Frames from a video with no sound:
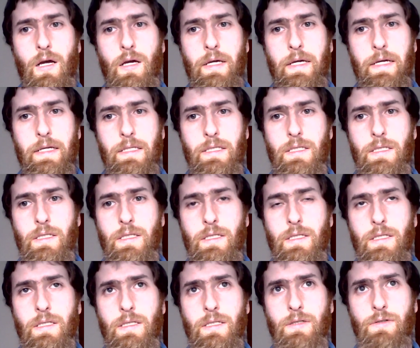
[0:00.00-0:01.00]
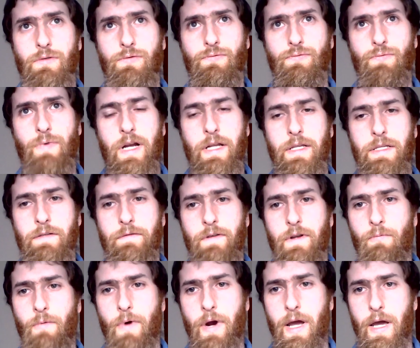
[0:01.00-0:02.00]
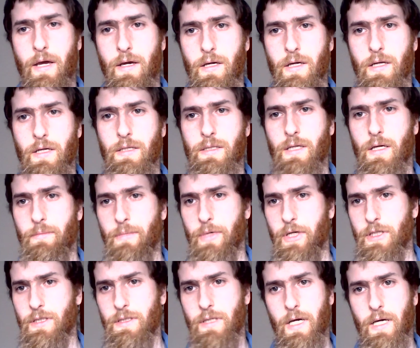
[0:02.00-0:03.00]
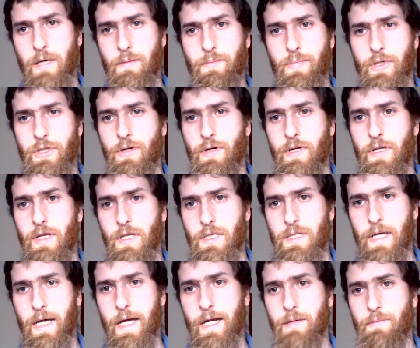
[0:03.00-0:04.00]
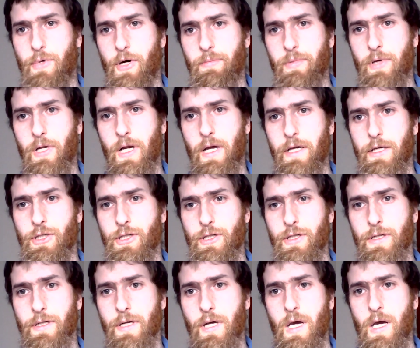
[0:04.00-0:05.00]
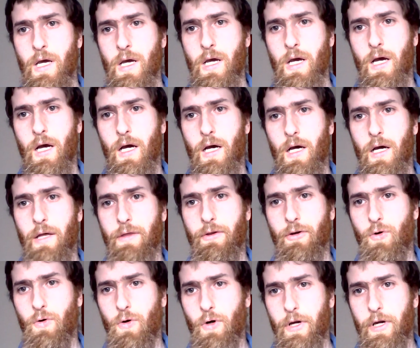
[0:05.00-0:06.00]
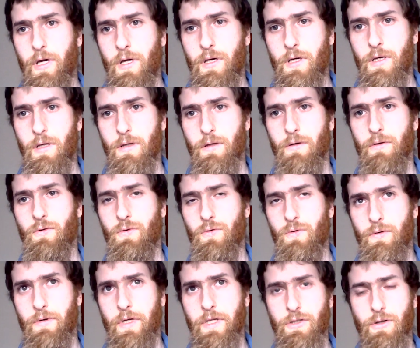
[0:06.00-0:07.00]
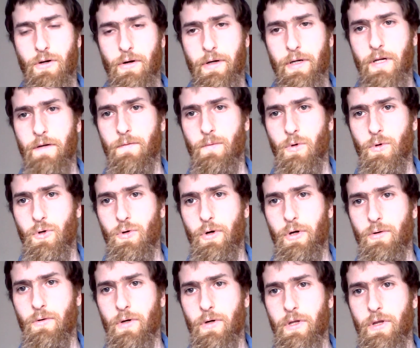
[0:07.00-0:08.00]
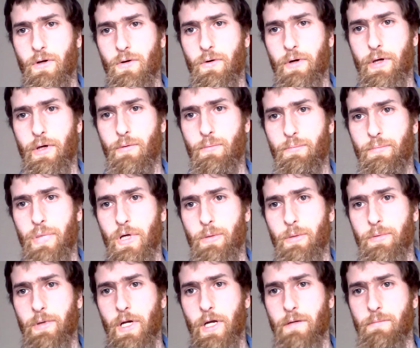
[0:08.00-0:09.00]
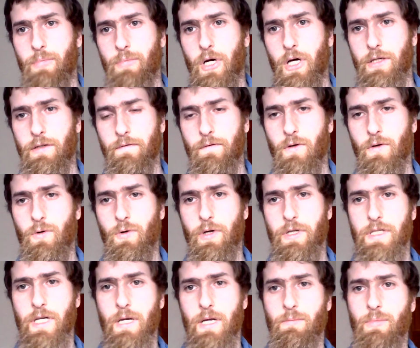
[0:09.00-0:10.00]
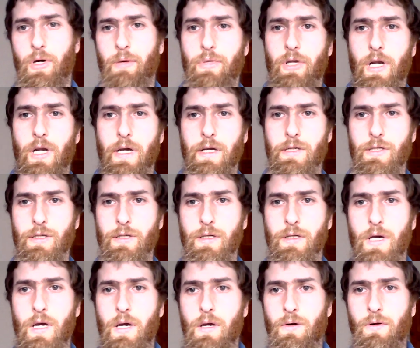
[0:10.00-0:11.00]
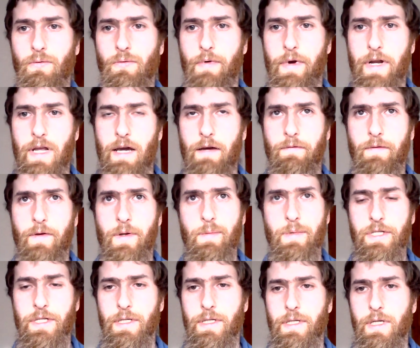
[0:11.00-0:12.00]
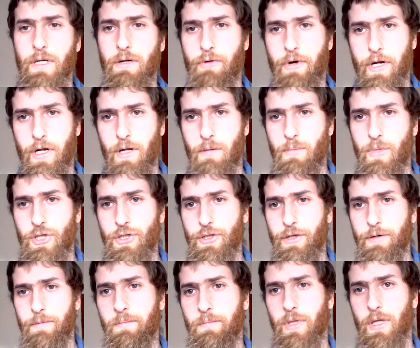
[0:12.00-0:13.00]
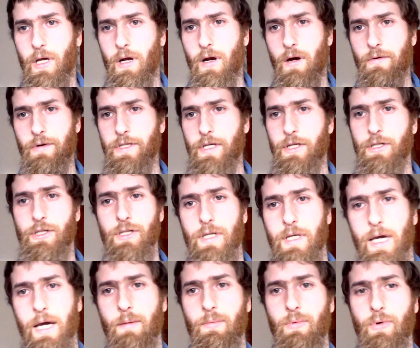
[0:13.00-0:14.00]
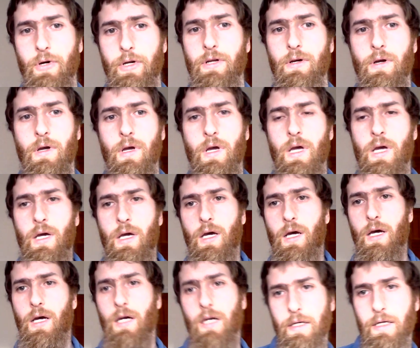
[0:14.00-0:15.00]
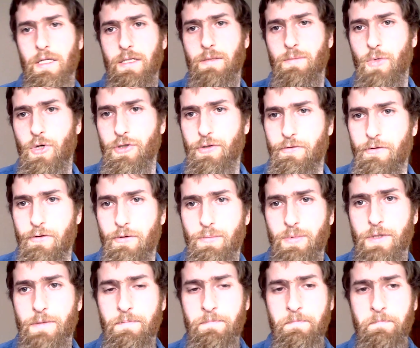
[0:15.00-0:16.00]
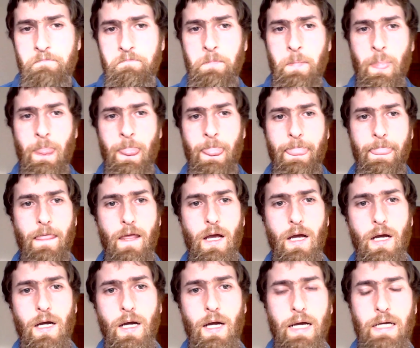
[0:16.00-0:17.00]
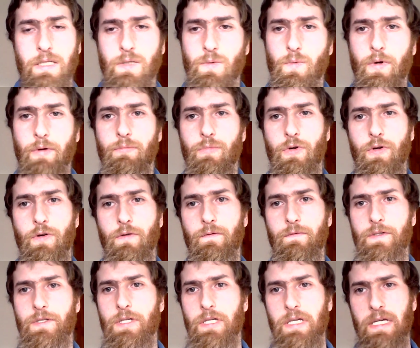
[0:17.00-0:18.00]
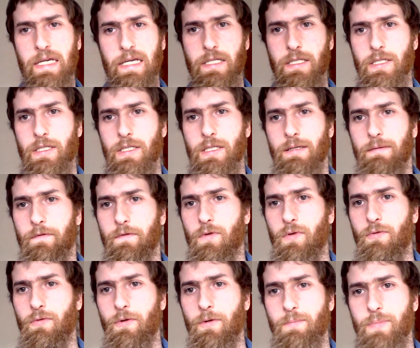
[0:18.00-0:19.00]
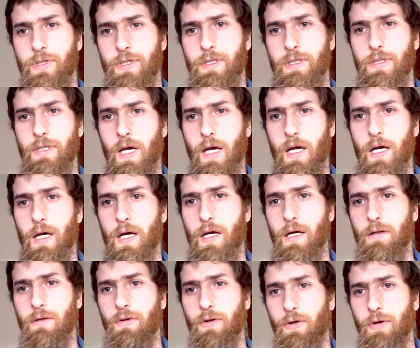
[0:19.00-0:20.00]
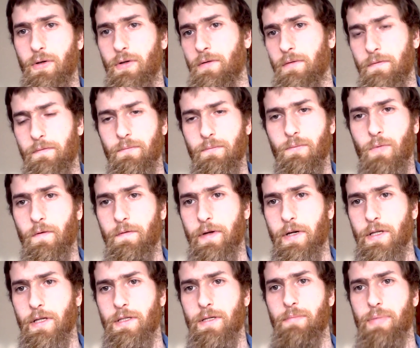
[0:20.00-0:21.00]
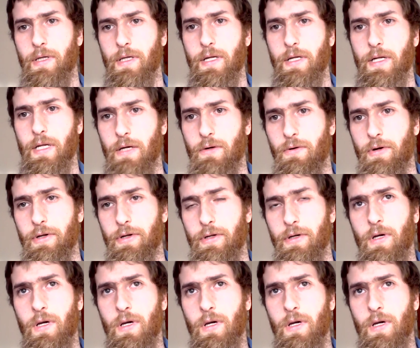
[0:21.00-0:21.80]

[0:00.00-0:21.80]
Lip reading: It's relatively rare in its unmixed type. It's only the San population. The Khoi, historically from the Khoikhoi, the Khoi part of the Khoisan population already have limited Negroid admixture. They are essentially Capoid, at least most groups. As one moves east, some of the groups look more phenotypically Negroid.